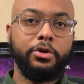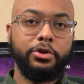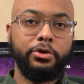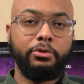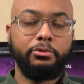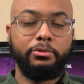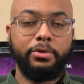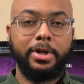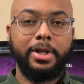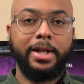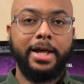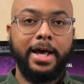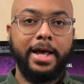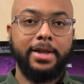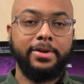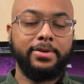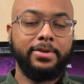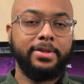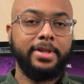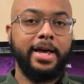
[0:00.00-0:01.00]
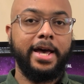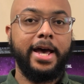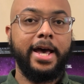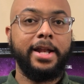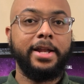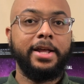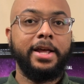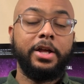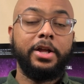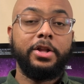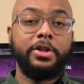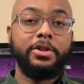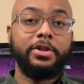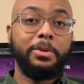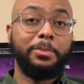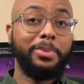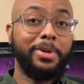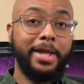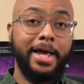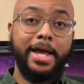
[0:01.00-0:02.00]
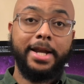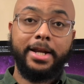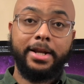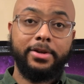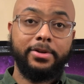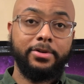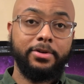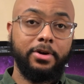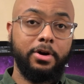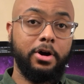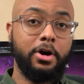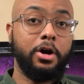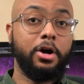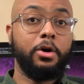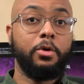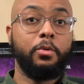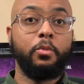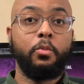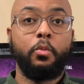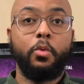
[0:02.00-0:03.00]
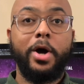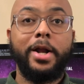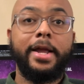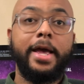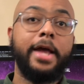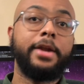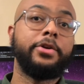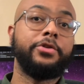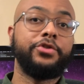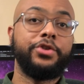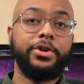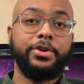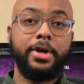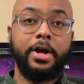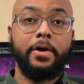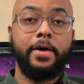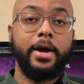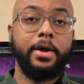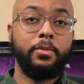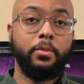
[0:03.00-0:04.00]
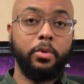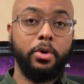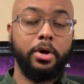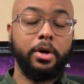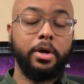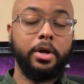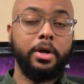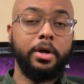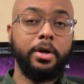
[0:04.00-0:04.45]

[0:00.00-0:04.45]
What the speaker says: you'll realize that the planets are what energies are at work.